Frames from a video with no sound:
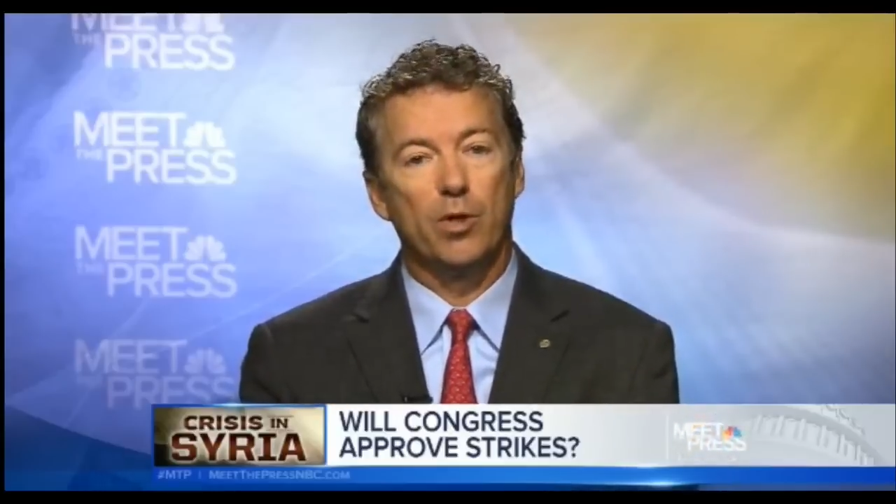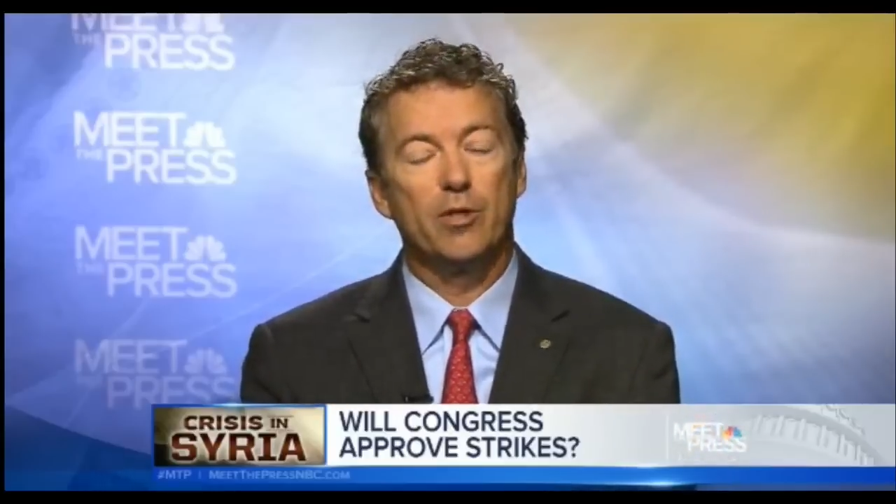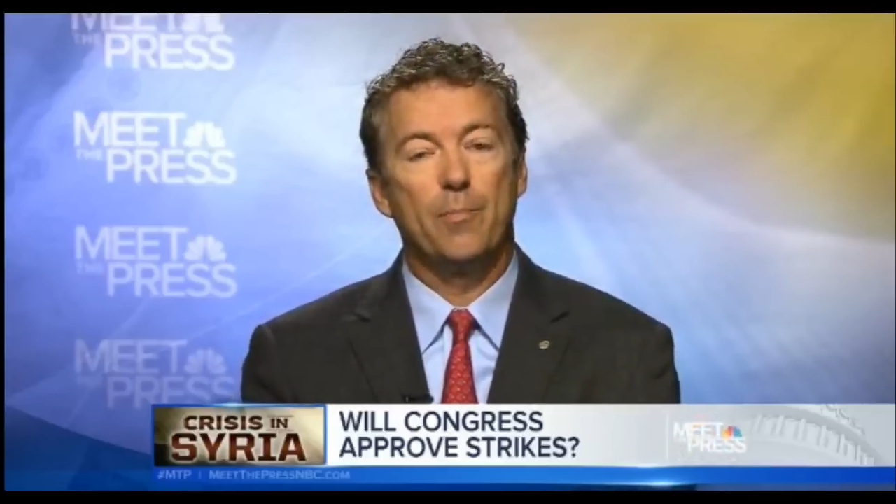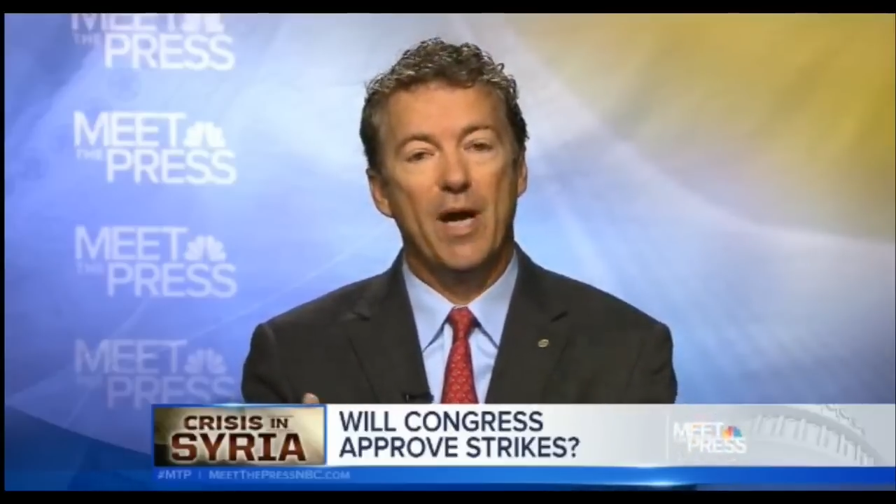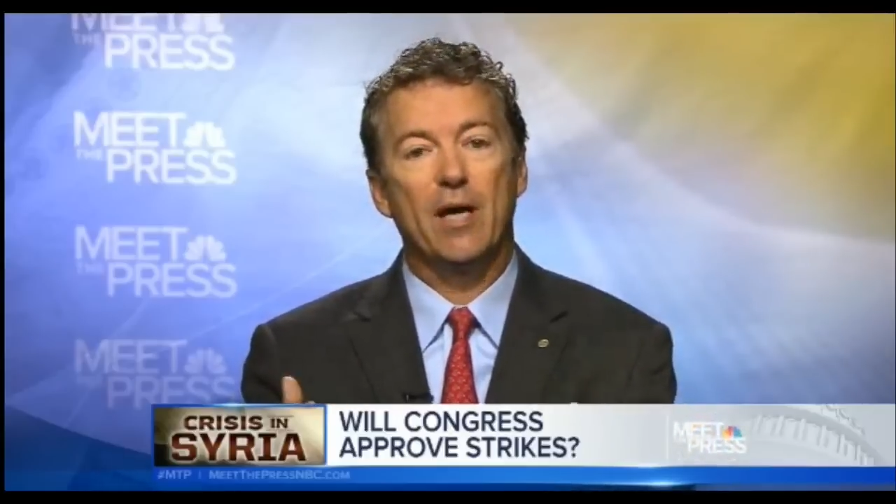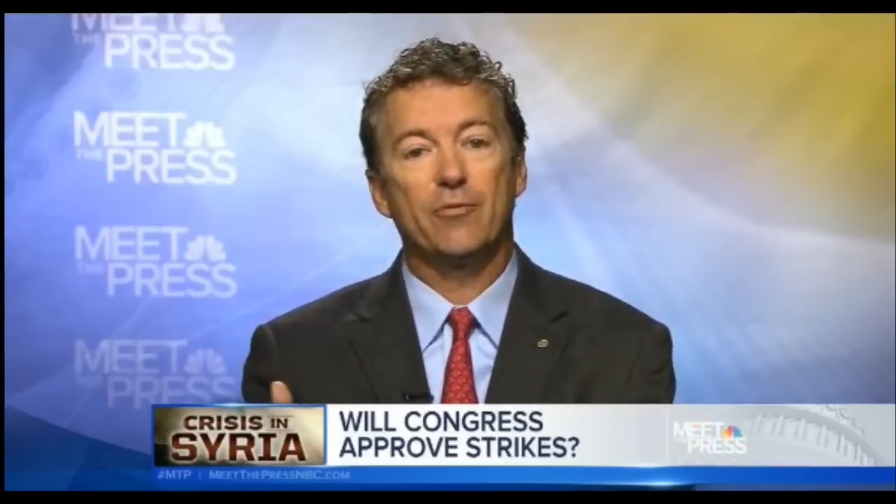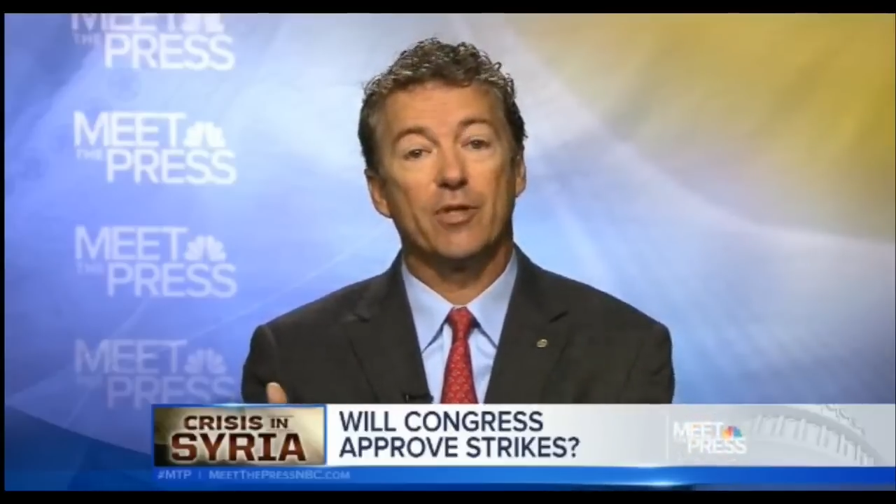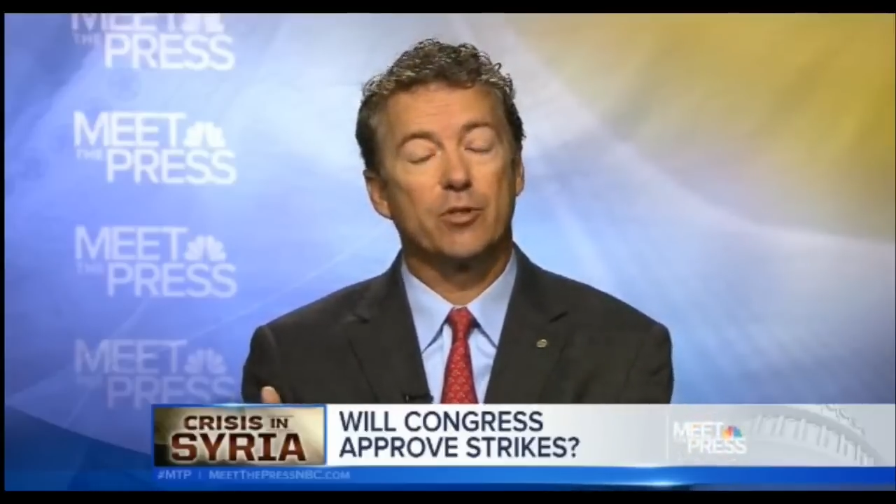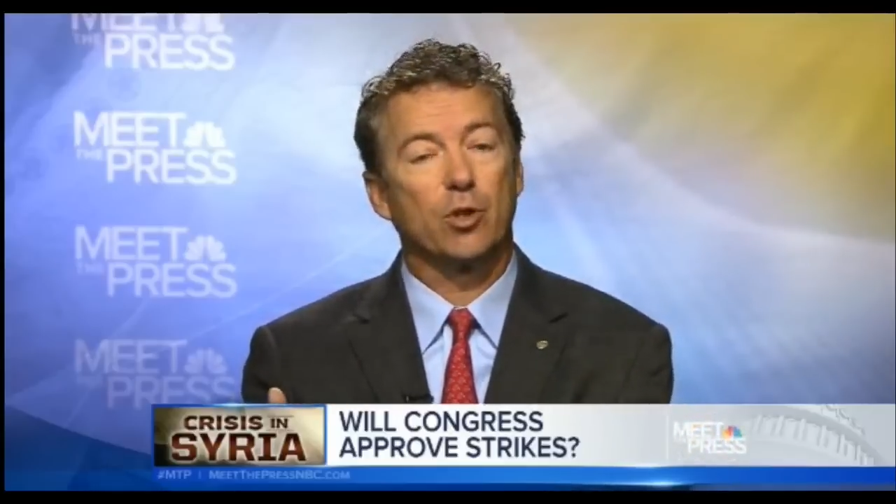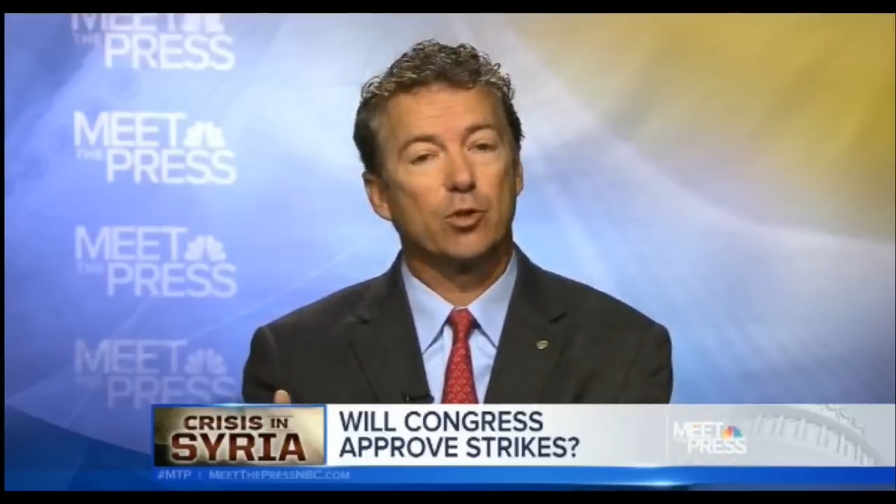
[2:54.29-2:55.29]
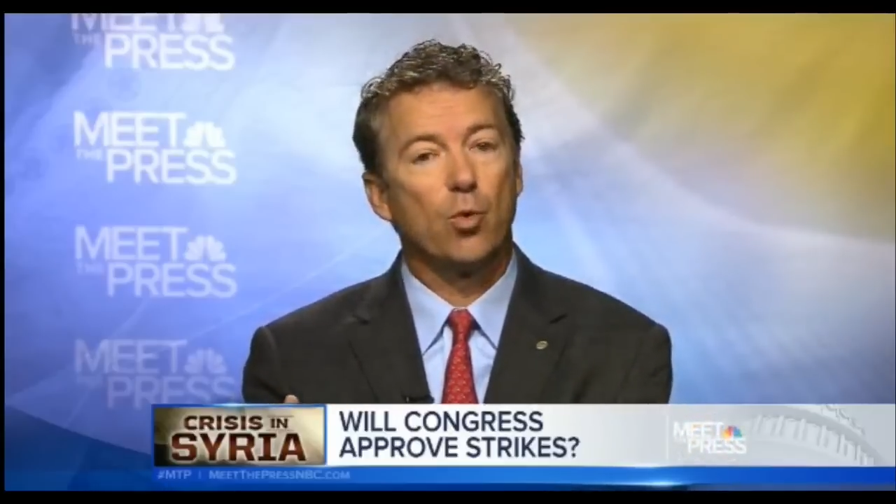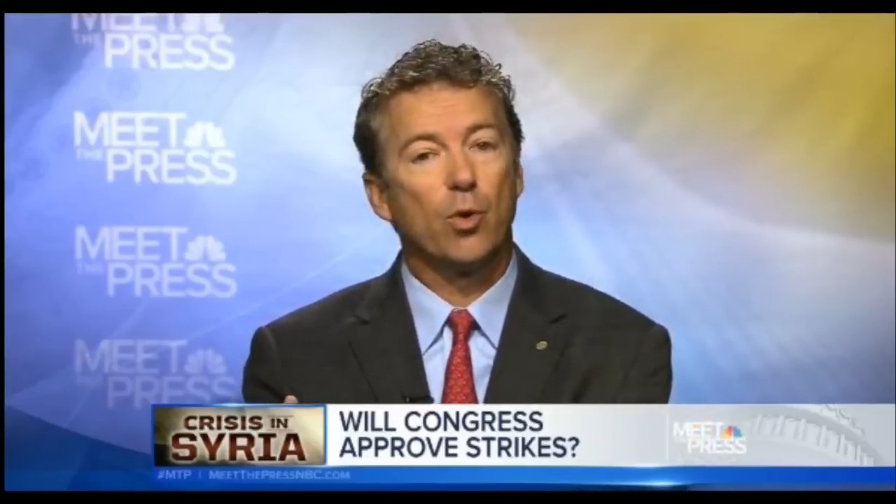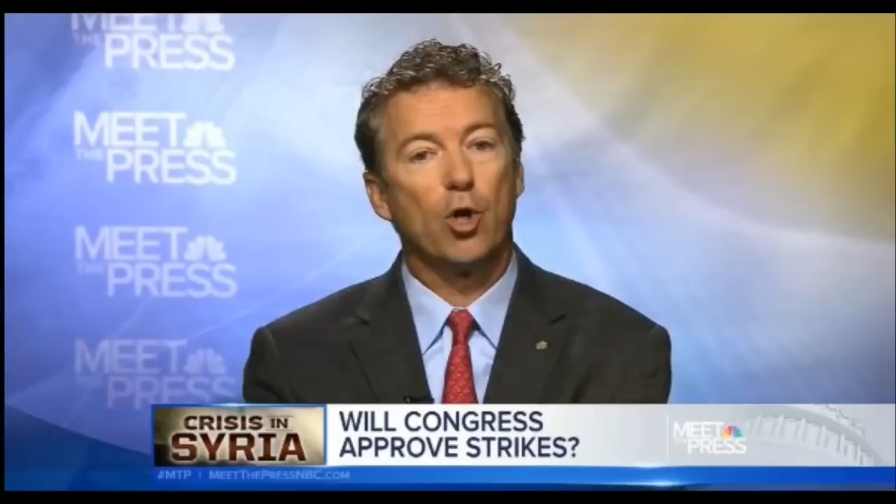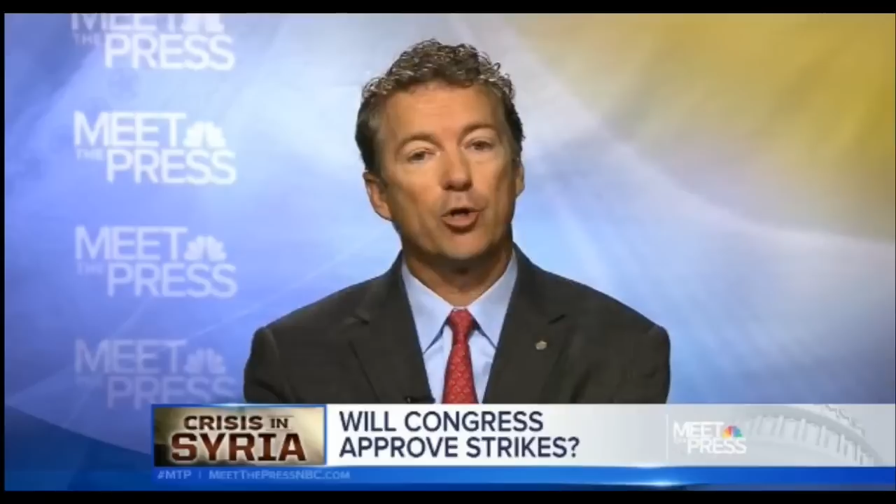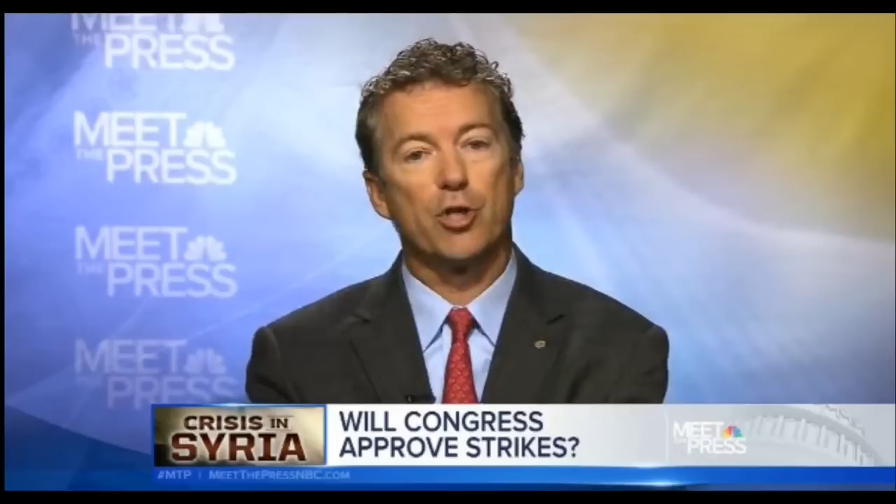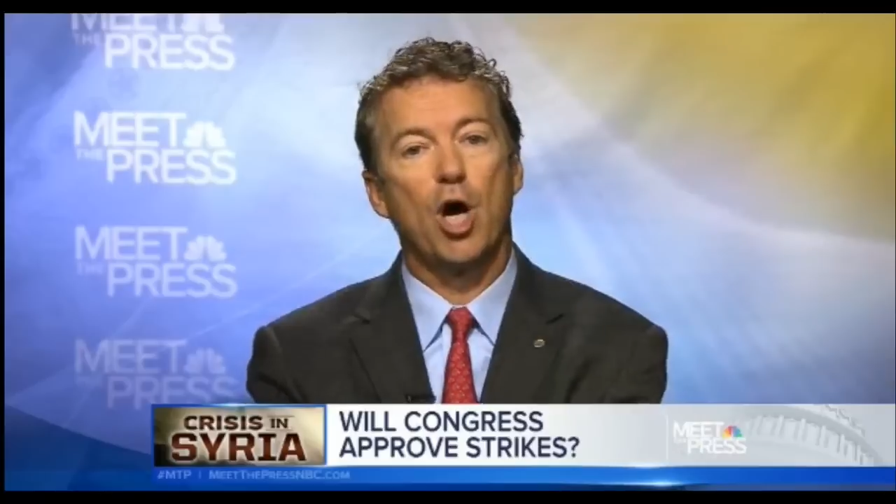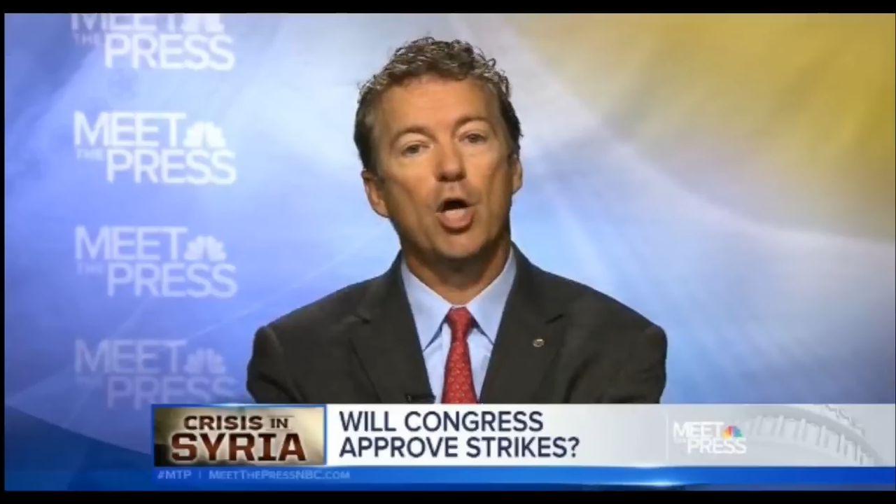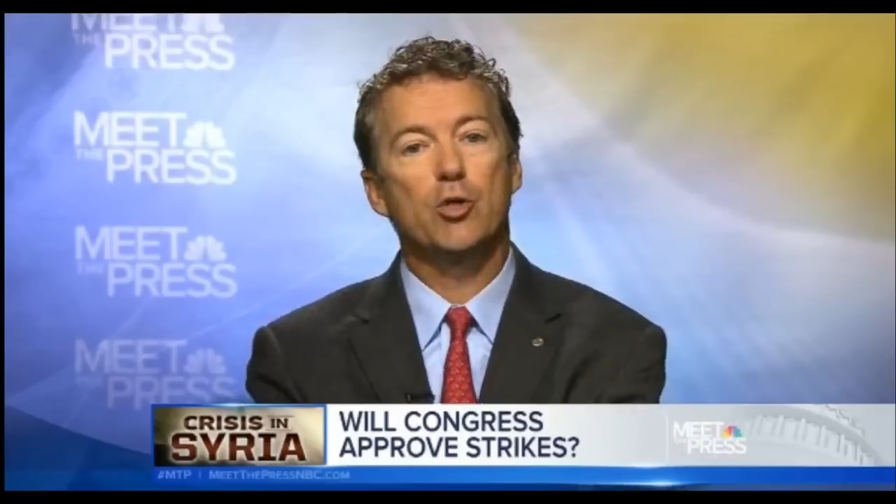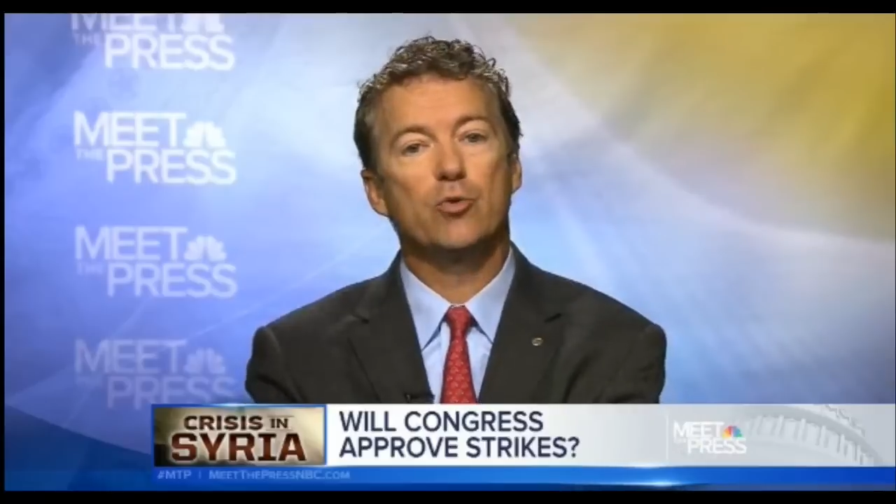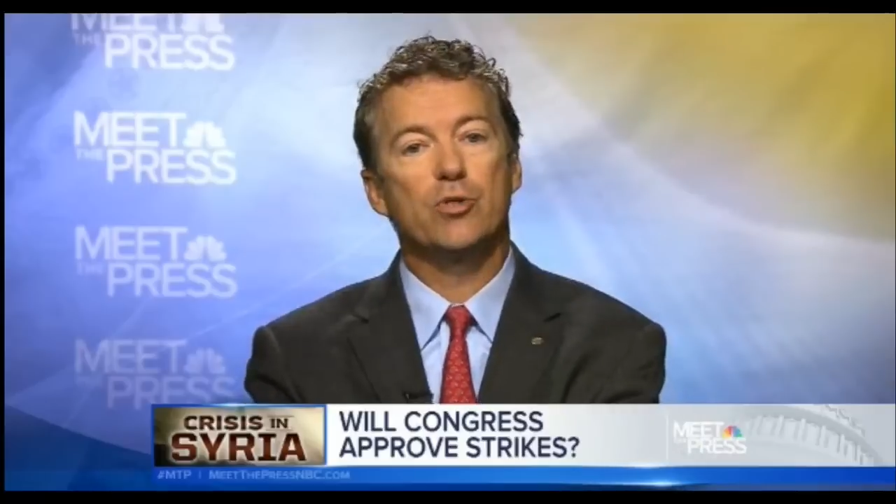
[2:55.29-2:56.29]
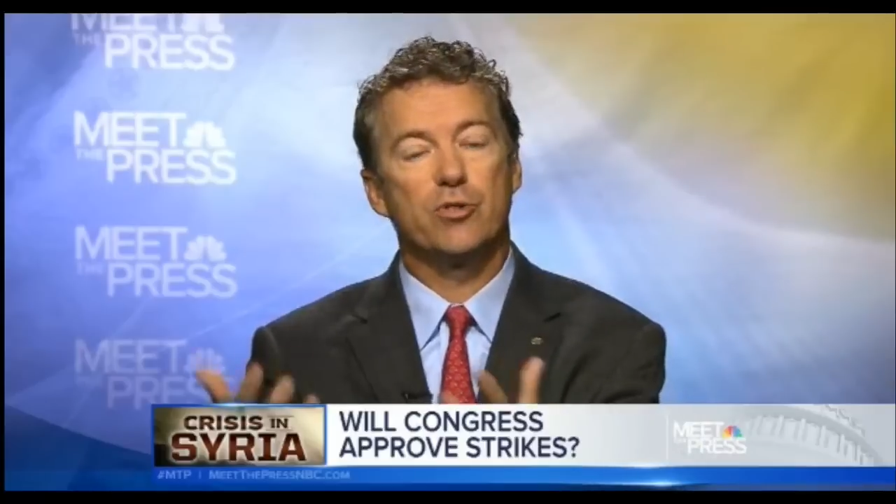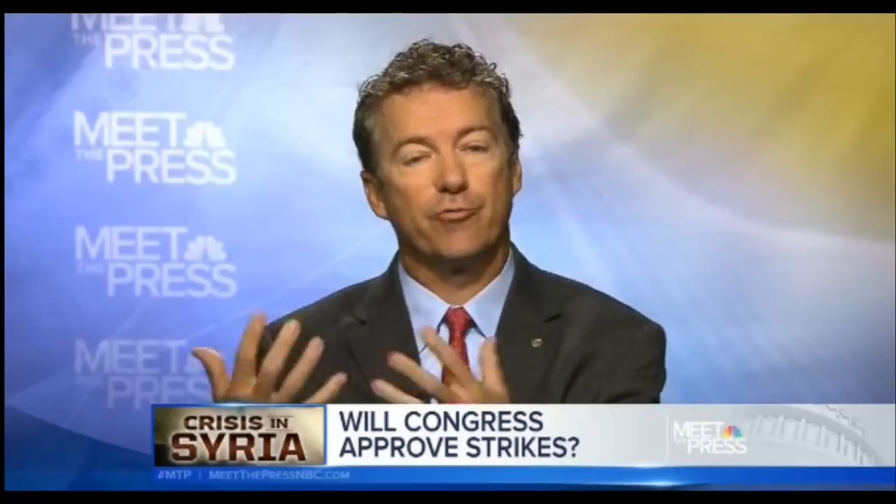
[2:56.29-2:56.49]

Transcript: One of the bad things that's going on is hundreds